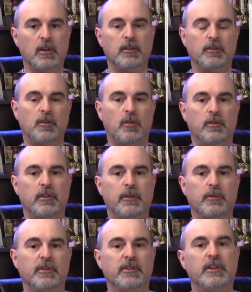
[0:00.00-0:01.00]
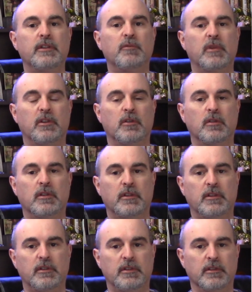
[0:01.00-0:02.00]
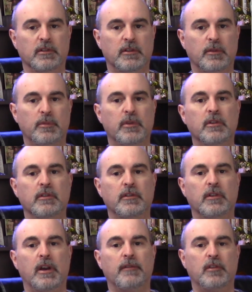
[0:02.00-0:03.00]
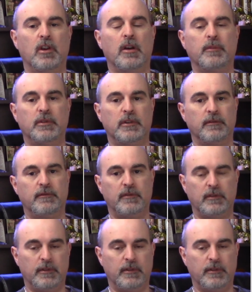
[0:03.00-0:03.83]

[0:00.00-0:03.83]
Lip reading: So you would see when you go to your computer, you'll have the option of,